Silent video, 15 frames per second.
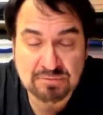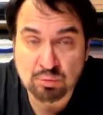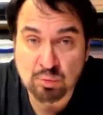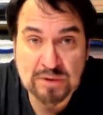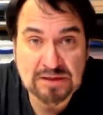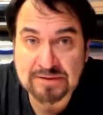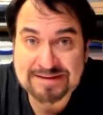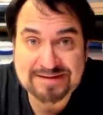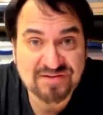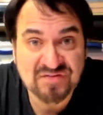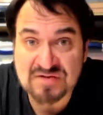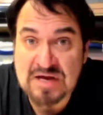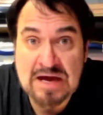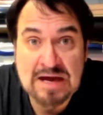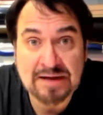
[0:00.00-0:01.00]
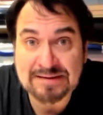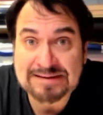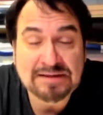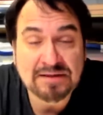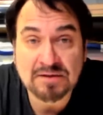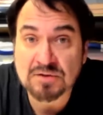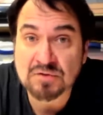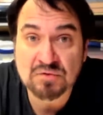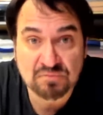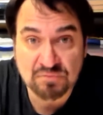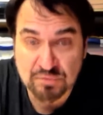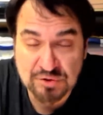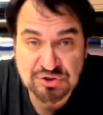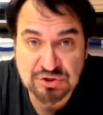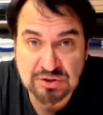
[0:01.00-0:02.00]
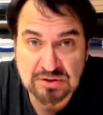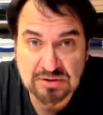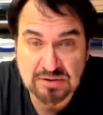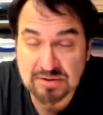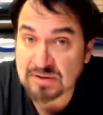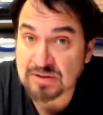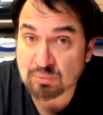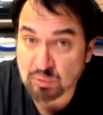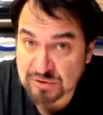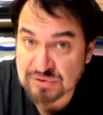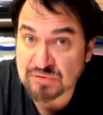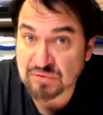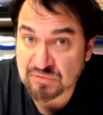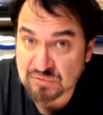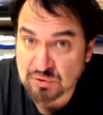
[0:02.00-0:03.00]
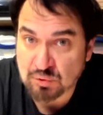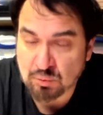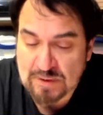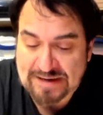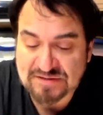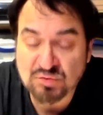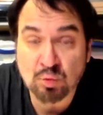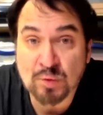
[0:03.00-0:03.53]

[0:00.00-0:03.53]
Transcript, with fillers: Wheeling is not in Virginia, which is correct.